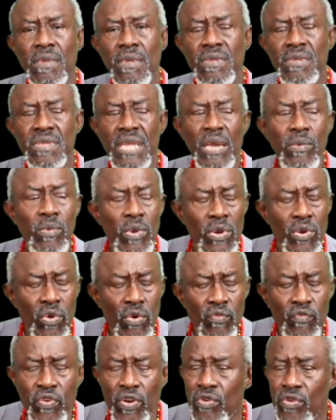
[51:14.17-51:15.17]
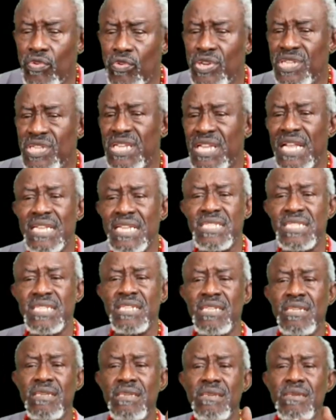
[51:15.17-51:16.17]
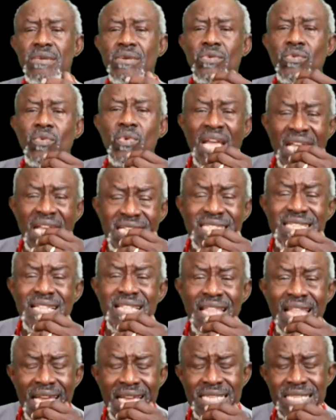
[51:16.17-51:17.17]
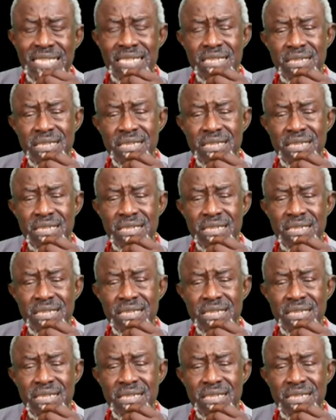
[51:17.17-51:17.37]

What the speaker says: Then we look for Christianity. Where is the light?